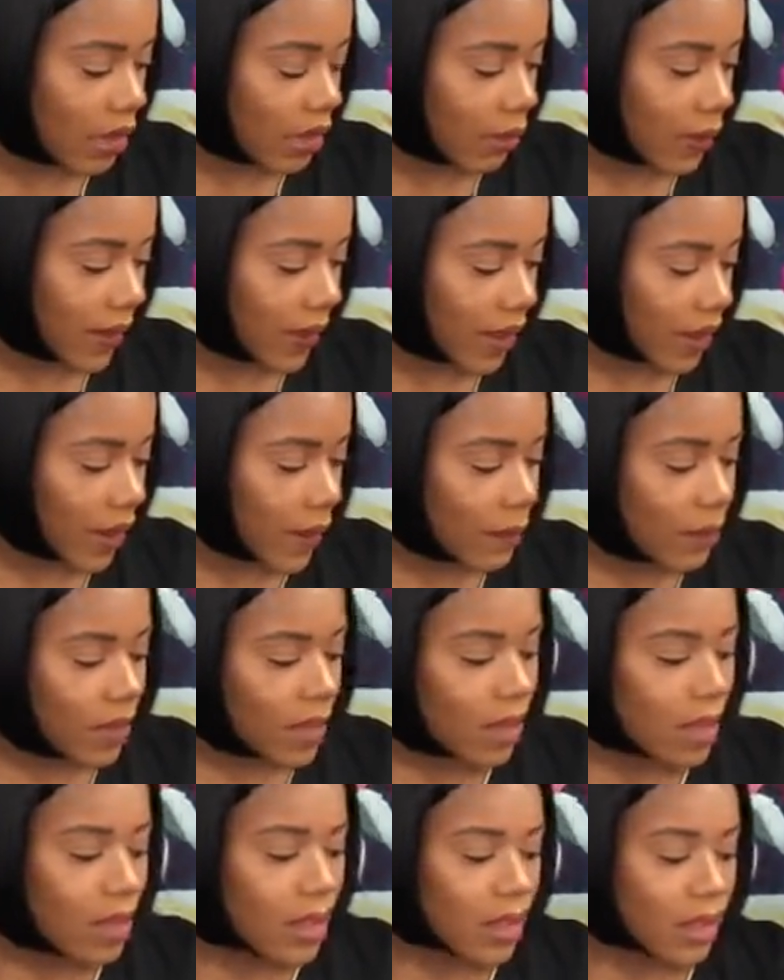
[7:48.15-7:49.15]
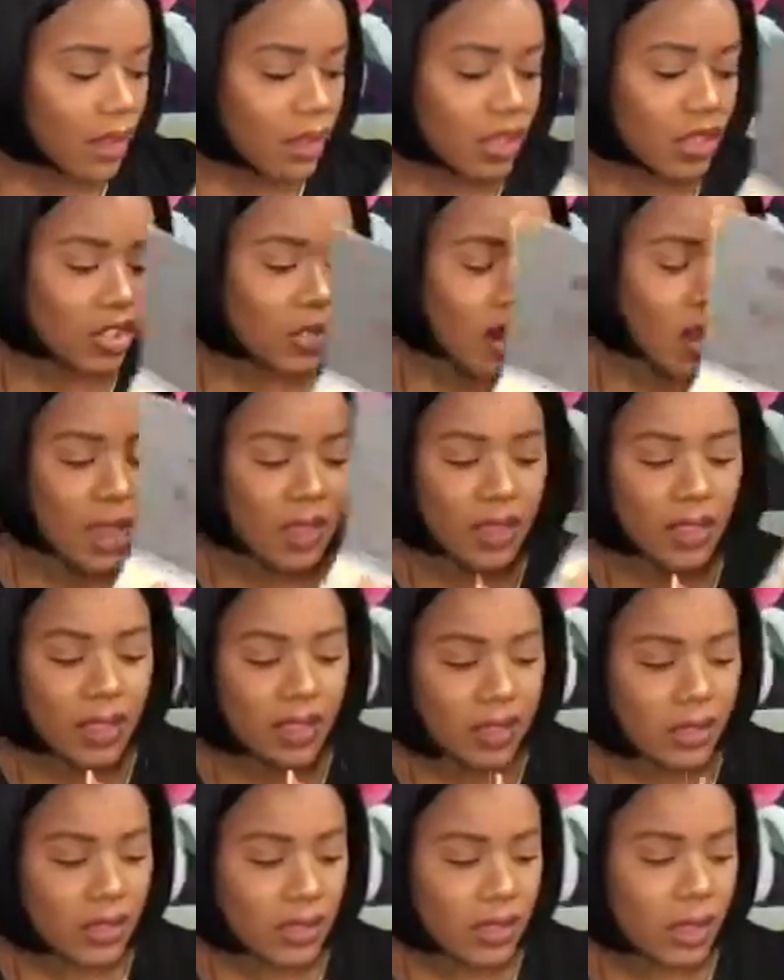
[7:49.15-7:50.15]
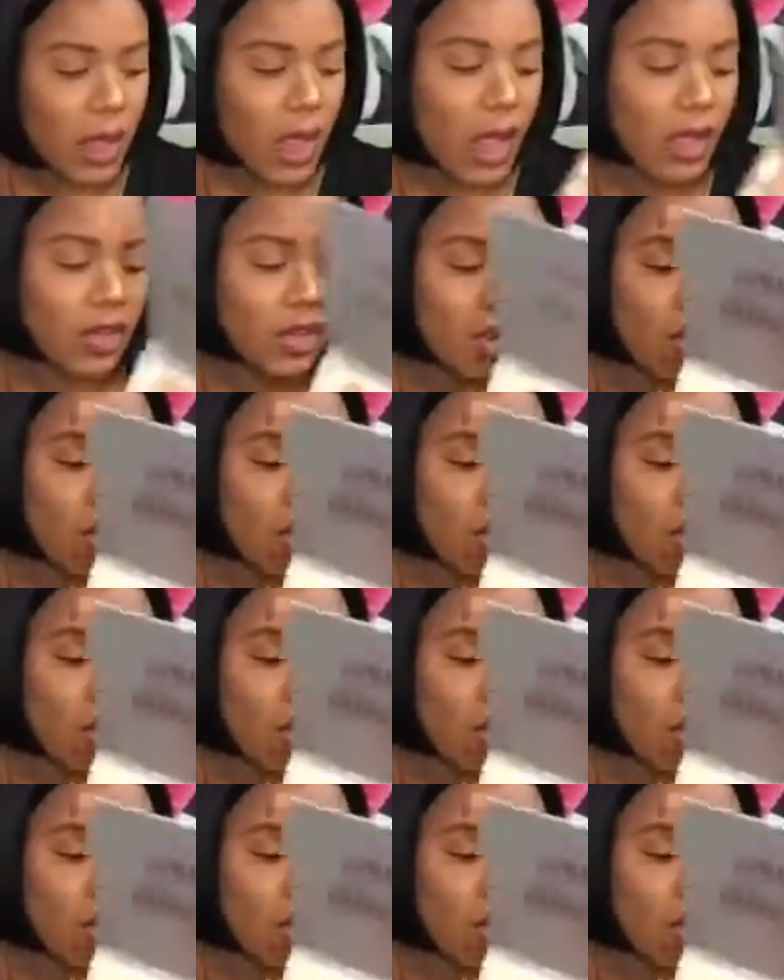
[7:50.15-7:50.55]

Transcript: to pick up. Let's try this uh,